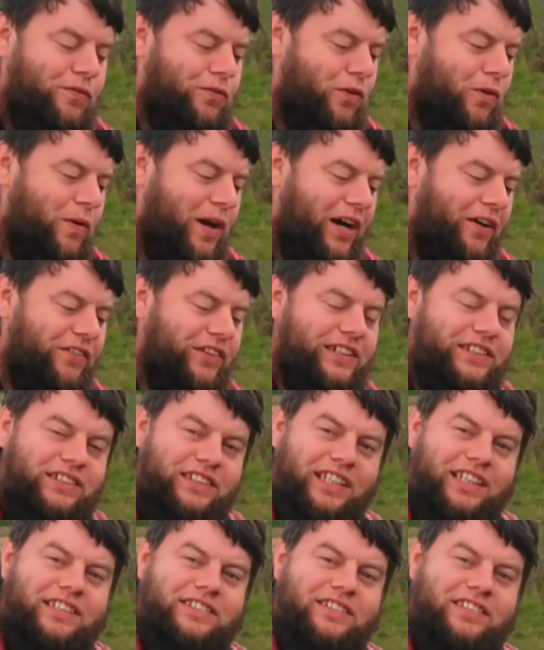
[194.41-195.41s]
throughout the
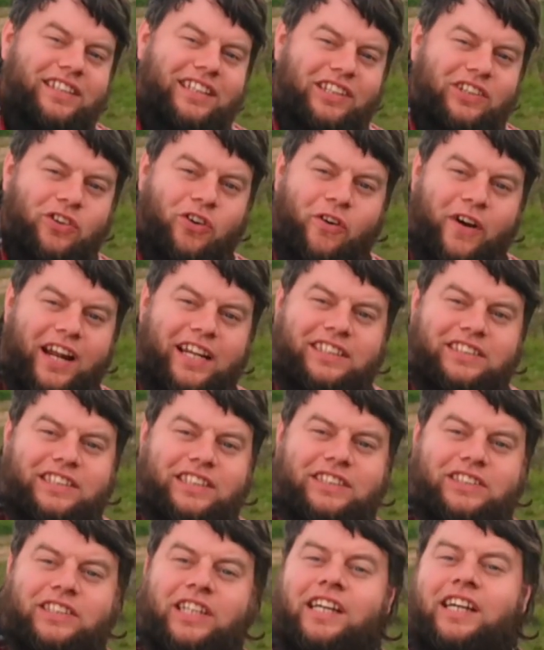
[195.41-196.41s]
season that your
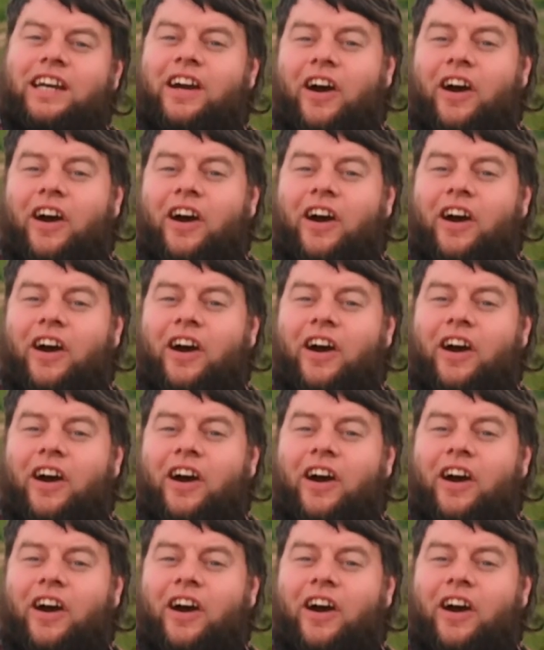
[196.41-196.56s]
allergies